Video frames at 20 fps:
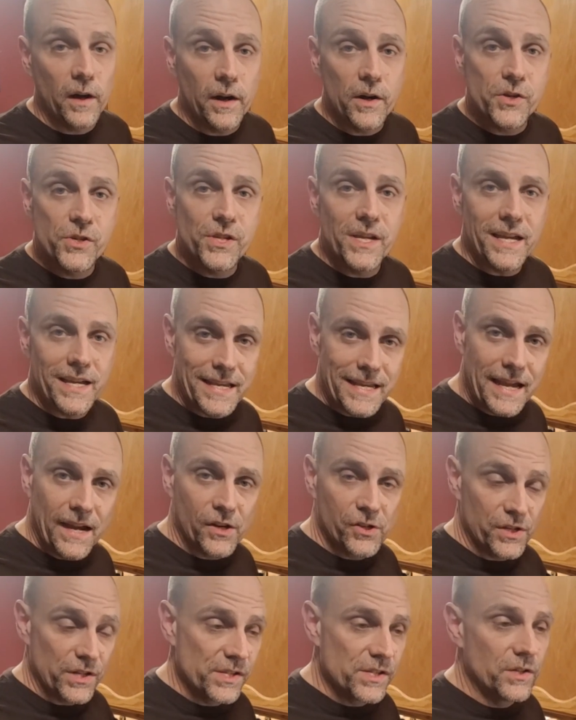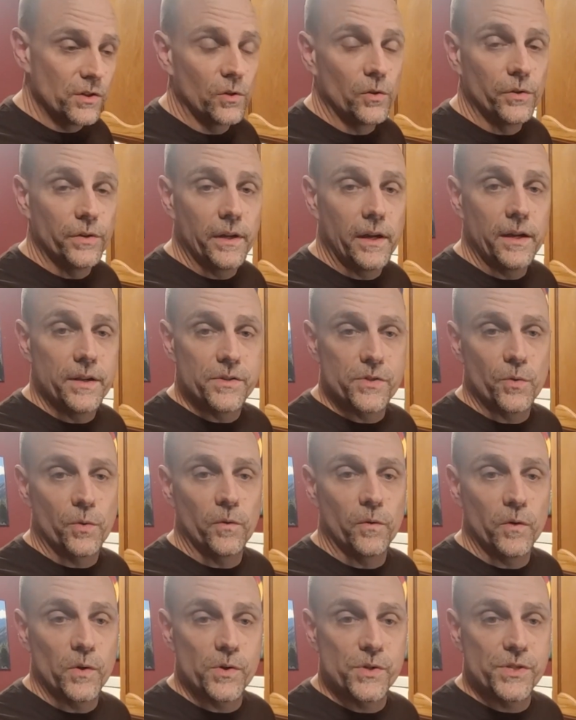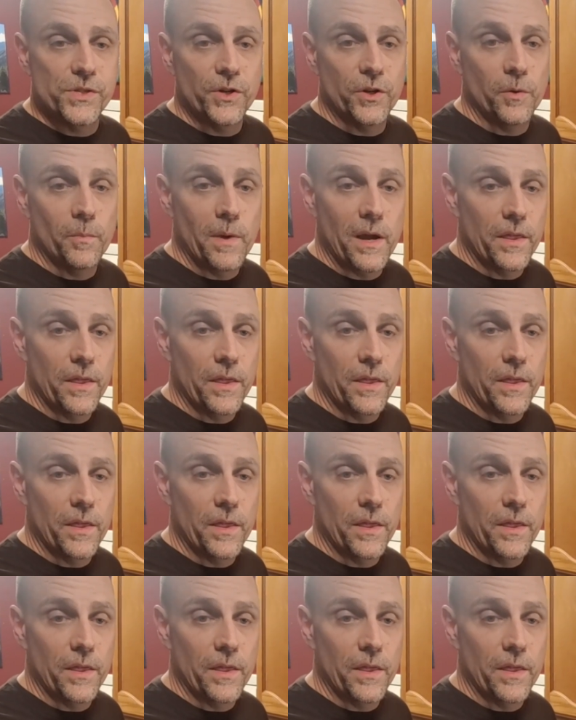fryer steak, he actually still does the reverse sear